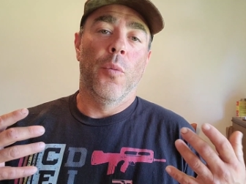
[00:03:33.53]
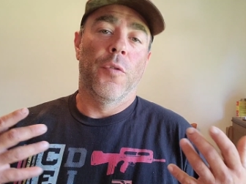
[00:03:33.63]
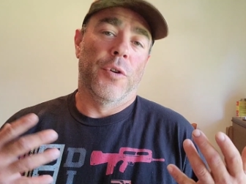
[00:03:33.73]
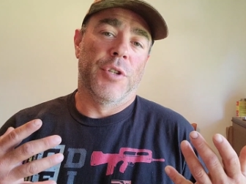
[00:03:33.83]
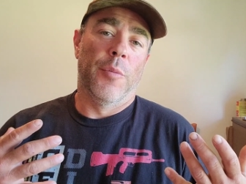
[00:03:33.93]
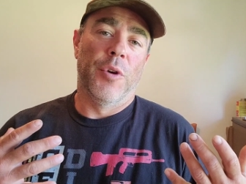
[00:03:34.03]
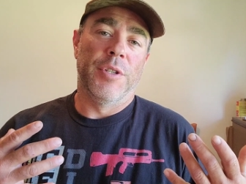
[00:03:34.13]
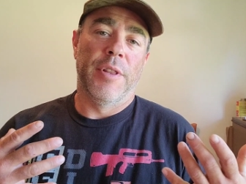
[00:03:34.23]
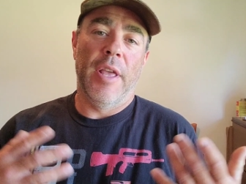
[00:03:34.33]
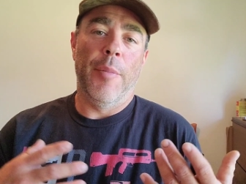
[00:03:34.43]
For some
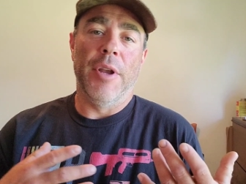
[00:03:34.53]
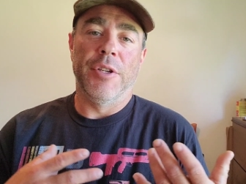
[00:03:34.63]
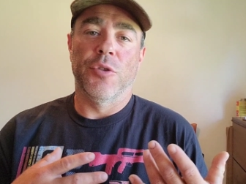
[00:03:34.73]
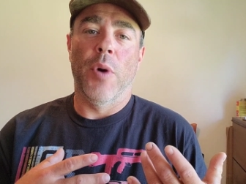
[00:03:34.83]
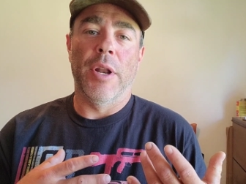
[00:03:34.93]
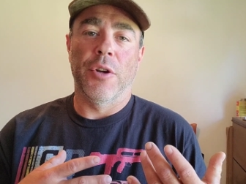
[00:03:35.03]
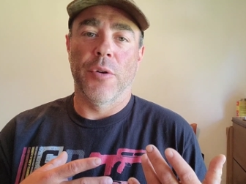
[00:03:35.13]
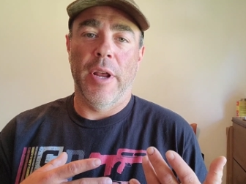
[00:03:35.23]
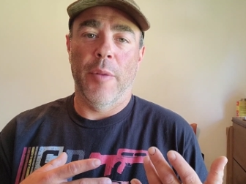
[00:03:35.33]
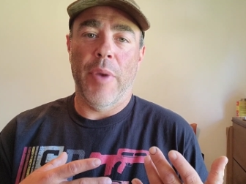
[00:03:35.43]
reason, they might just want to
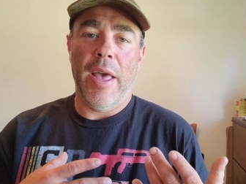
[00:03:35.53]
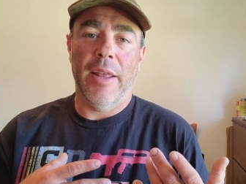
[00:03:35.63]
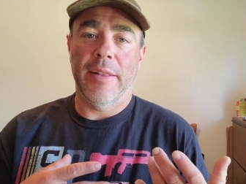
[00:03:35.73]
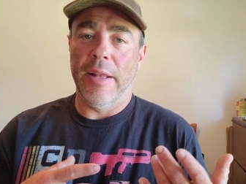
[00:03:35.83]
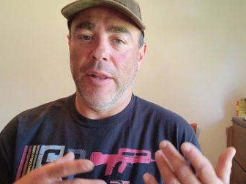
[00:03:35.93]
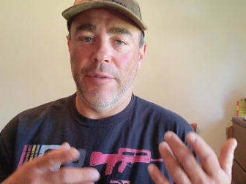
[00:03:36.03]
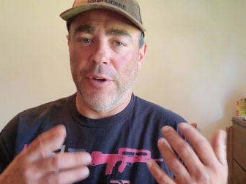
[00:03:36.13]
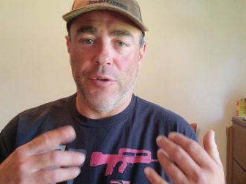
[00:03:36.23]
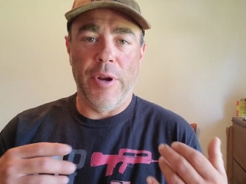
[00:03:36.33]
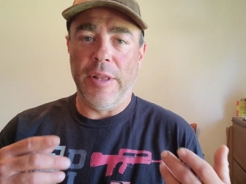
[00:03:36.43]
create a panic. They love
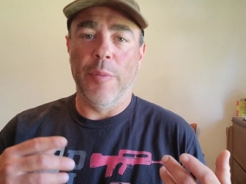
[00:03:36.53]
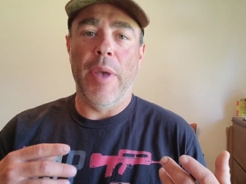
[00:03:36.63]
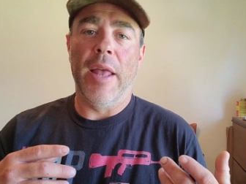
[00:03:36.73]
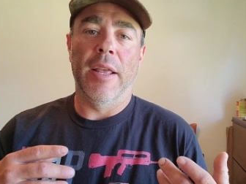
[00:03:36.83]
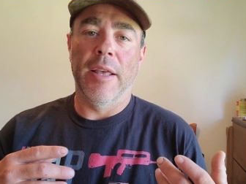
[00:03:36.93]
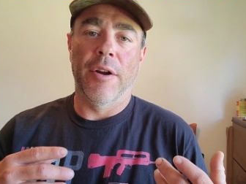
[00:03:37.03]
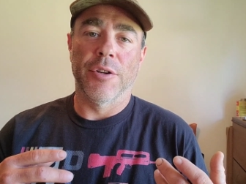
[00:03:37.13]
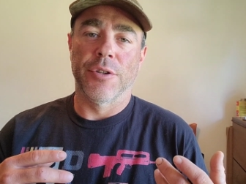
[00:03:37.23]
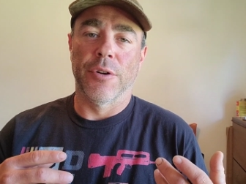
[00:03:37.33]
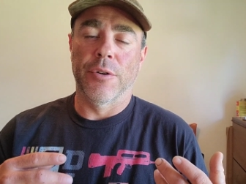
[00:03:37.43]
to create the panic in
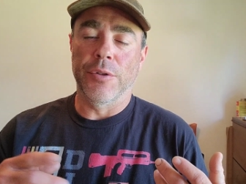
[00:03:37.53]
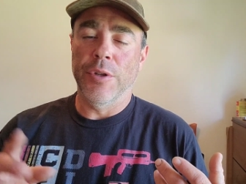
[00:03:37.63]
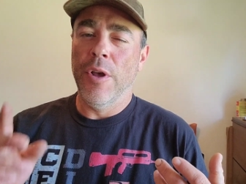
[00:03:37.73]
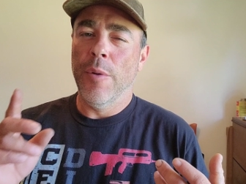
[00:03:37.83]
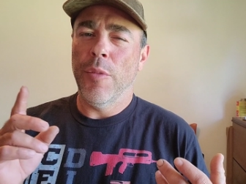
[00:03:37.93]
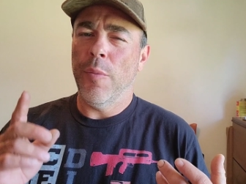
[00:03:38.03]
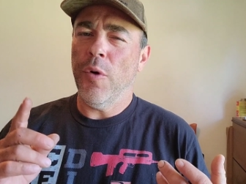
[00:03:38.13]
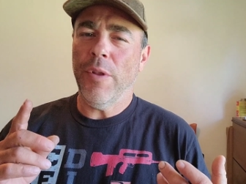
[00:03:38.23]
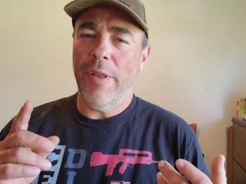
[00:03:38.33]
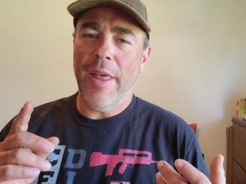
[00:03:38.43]
our circles. But
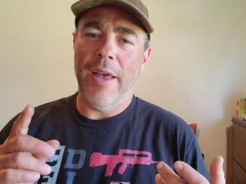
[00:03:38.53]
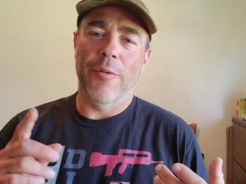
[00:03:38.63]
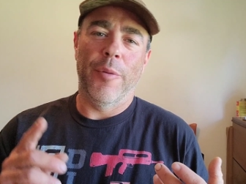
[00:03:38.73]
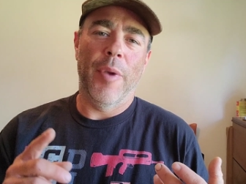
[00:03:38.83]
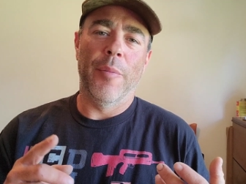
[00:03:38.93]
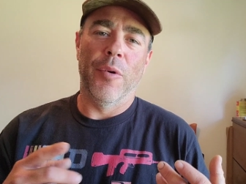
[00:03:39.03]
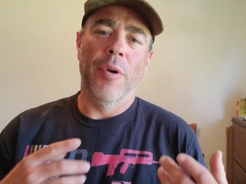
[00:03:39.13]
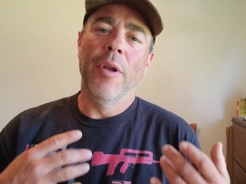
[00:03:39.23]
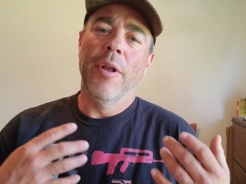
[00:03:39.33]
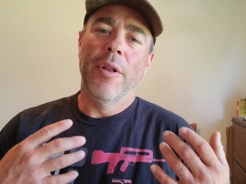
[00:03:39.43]
more than that,
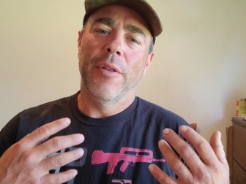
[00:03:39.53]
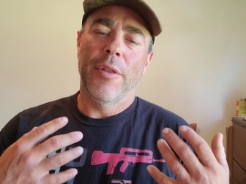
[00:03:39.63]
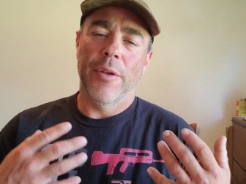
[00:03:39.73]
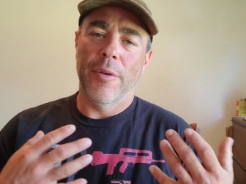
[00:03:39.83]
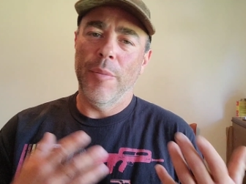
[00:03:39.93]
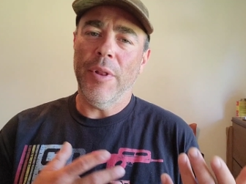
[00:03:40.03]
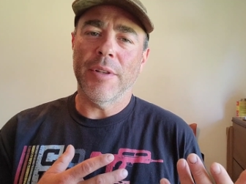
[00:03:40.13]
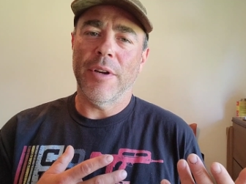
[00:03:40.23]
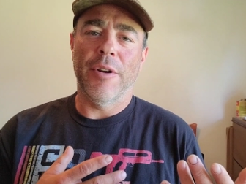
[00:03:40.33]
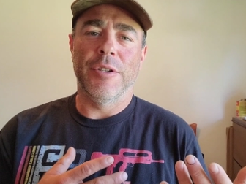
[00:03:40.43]
remember, the
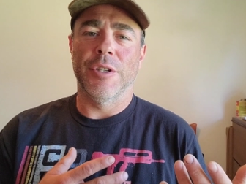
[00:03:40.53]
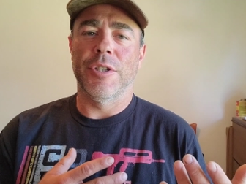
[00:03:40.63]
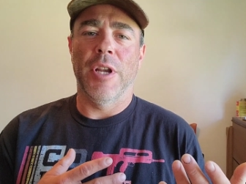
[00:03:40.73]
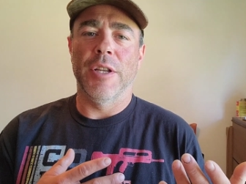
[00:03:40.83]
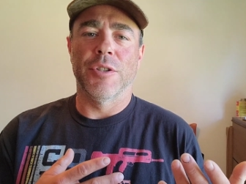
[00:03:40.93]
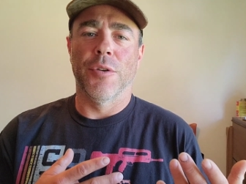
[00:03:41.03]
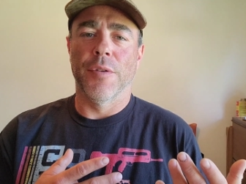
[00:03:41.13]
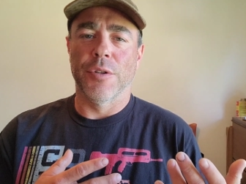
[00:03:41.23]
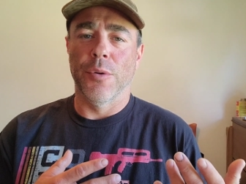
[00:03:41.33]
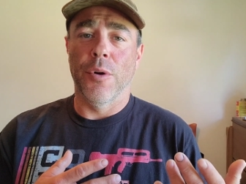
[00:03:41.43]
military just changed
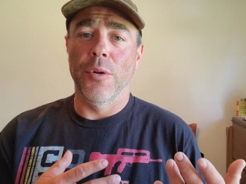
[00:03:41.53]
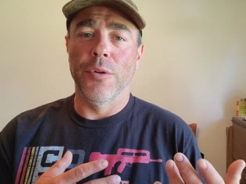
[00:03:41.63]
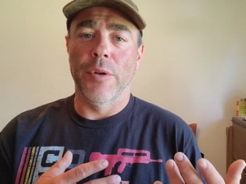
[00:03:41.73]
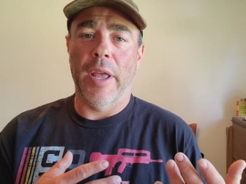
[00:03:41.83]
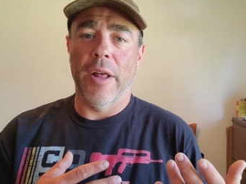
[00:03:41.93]
over to a whole new